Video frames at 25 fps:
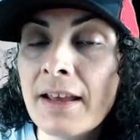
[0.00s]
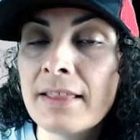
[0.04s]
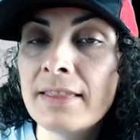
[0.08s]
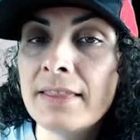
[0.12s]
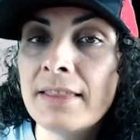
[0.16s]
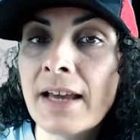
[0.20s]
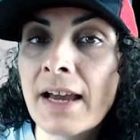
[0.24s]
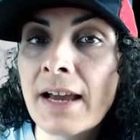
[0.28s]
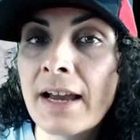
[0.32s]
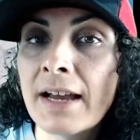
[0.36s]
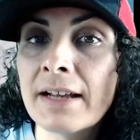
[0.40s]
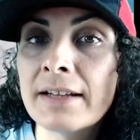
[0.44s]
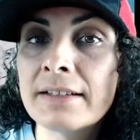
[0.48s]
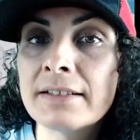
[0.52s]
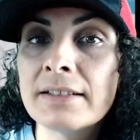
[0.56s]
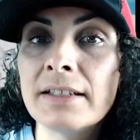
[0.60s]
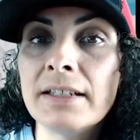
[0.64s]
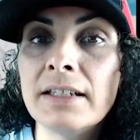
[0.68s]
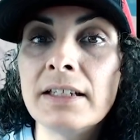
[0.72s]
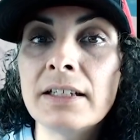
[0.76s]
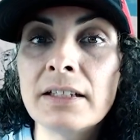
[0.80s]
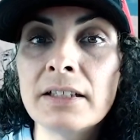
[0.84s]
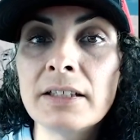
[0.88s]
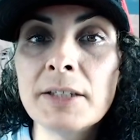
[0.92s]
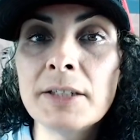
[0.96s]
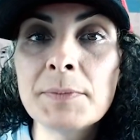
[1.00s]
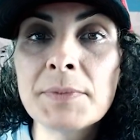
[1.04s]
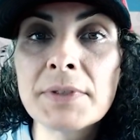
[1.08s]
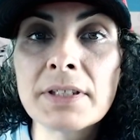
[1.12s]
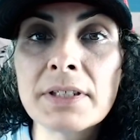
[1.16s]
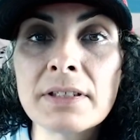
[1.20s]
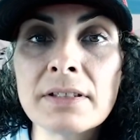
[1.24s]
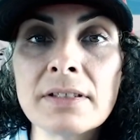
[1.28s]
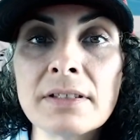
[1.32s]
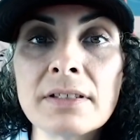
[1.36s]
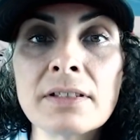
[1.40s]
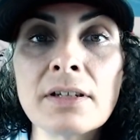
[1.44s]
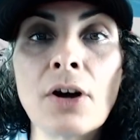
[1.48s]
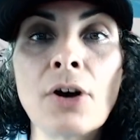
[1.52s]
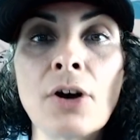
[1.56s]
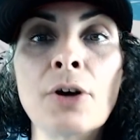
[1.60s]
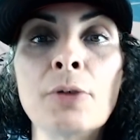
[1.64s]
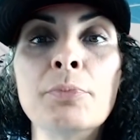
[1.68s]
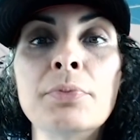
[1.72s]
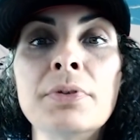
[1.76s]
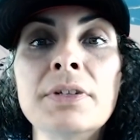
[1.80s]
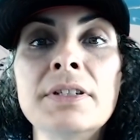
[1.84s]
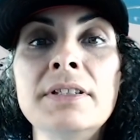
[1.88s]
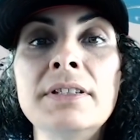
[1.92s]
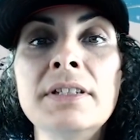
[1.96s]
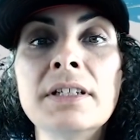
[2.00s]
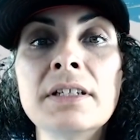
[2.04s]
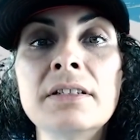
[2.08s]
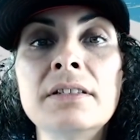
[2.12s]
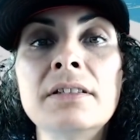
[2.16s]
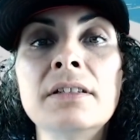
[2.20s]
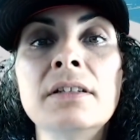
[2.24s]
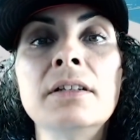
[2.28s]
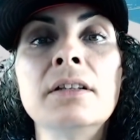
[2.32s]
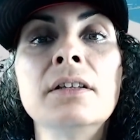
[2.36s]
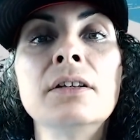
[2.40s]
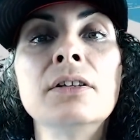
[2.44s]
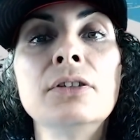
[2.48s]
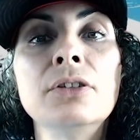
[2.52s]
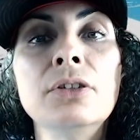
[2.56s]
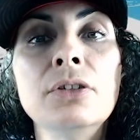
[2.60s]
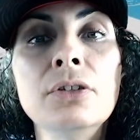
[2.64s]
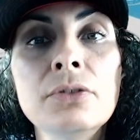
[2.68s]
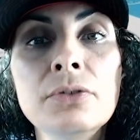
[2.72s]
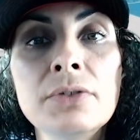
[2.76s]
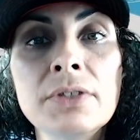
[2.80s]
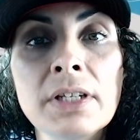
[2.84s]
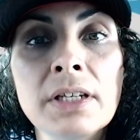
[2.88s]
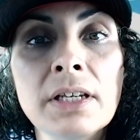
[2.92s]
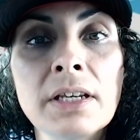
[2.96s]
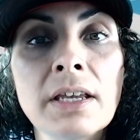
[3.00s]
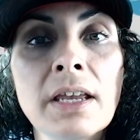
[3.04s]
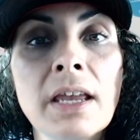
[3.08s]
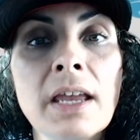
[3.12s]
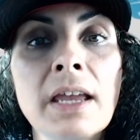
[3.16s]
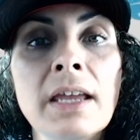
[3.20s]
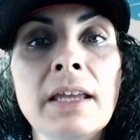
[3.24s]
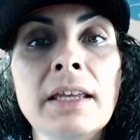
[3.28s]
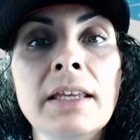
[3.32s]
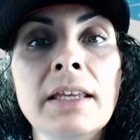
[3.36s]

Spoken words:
that eclipses are predicted using a